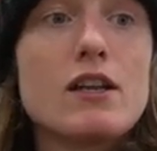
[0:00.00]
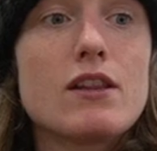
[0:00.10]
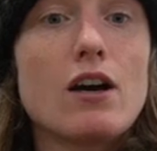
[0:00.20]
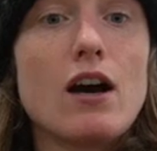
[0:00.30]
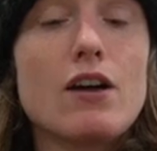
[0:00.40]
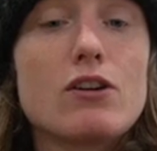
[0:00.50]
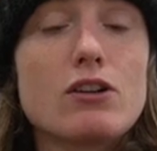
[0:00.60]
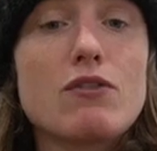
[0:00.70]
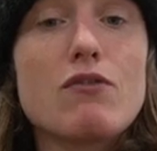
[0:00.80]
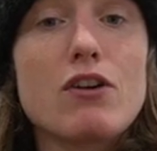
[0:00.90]
there are
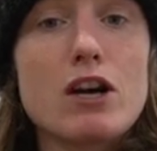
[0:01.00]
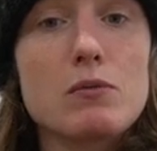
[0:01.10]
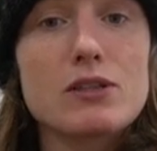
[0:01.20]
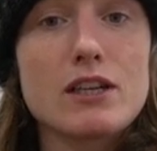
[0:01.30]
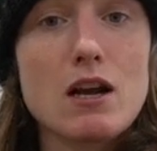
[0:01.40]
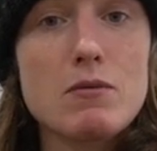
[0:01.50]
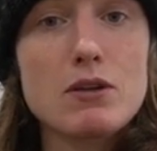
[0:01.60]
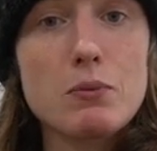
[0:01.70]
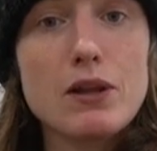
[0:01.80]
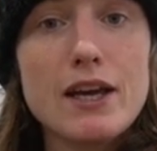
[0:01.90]
different variables that come
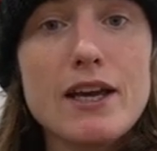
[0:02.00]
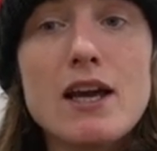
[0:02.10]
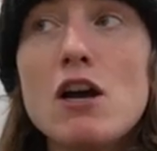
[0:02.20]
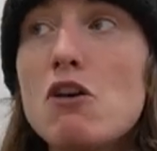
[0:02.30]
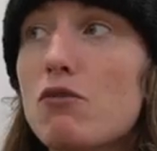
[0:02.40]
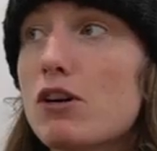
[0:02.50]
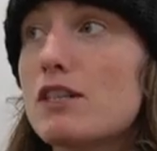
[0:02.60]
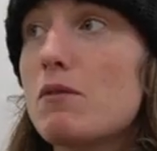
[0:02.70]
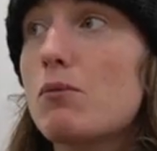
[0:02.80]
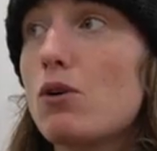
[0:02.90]
into play. For
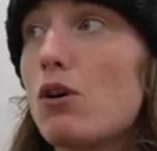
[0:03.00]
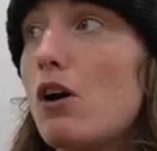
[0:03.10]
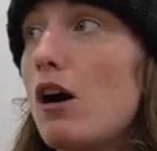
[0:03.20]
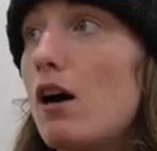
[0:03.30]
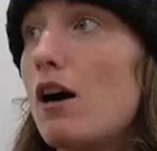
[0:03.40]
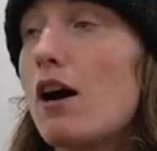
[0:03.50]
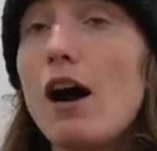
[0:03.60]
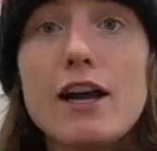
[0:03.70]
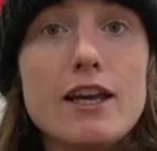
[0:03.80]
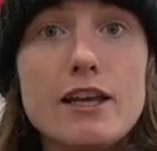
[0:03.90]
example,
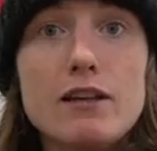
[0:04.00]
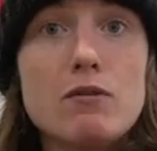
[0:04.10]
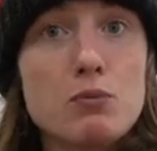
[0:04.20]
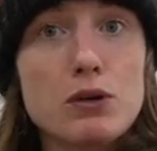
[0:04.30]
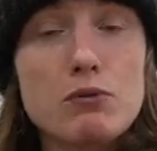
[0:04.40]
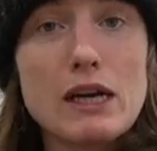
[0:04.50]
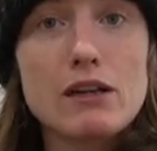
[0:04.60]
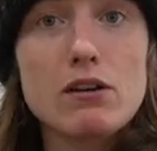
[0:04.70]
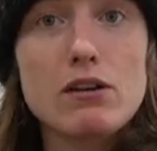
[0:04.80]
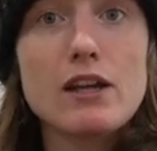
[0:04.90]
I eat pretty
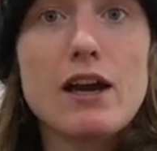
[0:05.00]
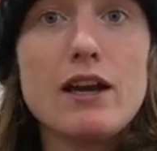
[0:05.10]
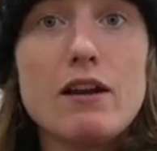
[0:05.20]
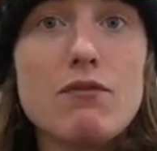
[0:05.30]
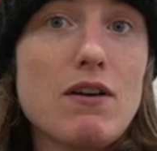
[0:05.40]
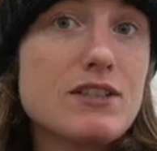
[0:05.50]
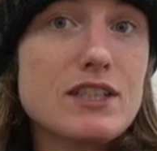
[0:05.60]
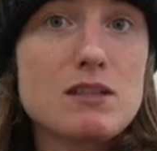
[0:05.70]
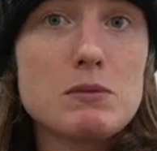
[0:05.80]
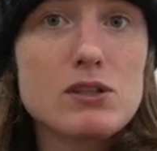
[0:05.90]
regularly. I eat 5 to
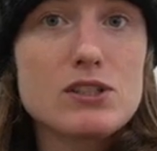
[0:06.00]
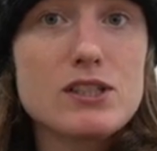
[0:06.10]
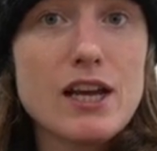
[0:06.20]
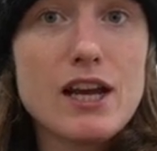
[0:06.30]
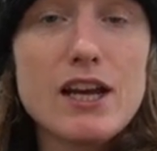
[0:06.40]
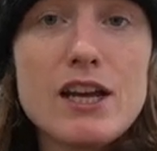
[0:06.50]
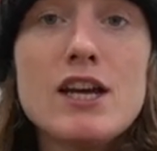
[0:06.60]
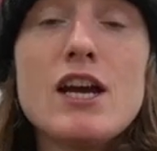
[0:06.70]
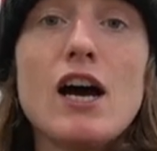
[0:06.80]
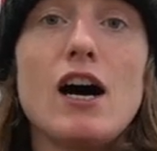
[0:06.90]
6 meals a day.
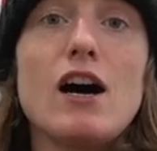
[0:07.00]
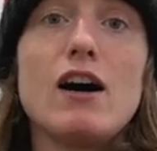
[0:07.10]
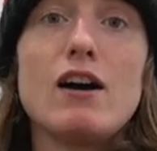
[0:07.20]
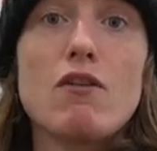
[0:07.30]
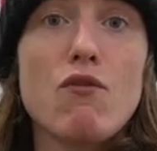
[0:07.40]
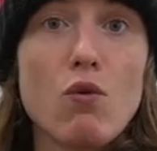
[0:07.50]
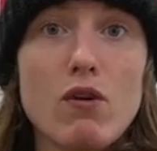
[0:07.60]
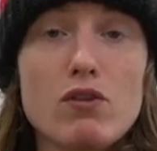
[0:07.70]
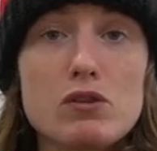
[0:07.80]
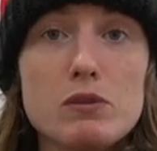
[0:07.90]
4
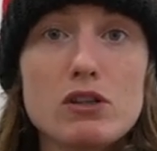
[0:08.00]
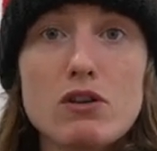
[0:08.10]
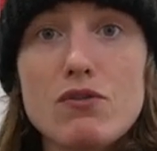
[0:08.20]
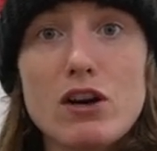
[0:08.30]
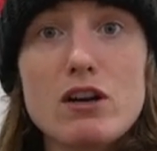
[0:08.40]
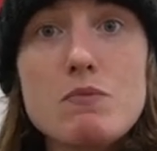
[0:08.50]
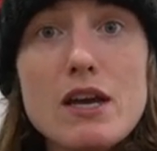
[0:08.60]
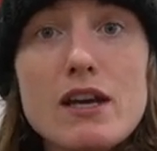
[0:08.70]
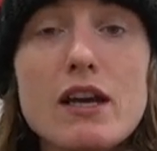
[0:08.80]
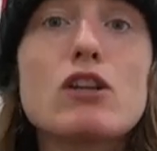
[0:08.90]
of those meals are very
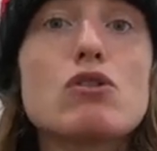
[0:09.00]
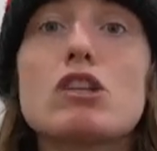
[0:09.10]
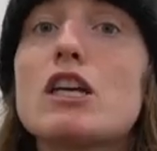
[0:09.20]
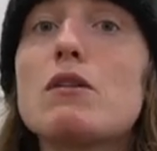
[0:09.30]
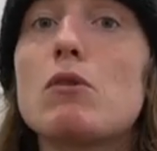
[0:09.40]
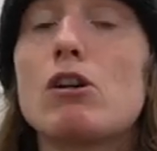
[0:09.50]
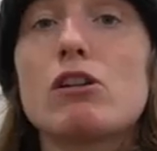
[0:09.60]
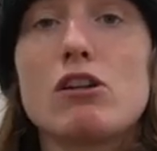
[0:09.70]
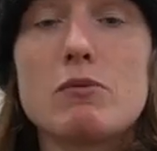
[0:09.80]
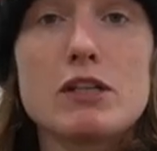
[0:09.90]
big and 2 of them are a
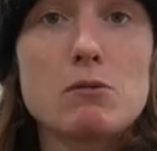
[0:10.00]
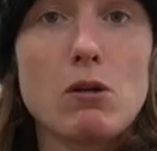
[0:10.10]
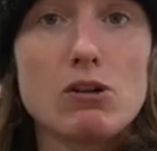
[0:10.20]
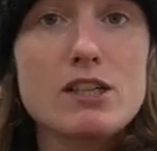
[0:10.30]
little bit smaller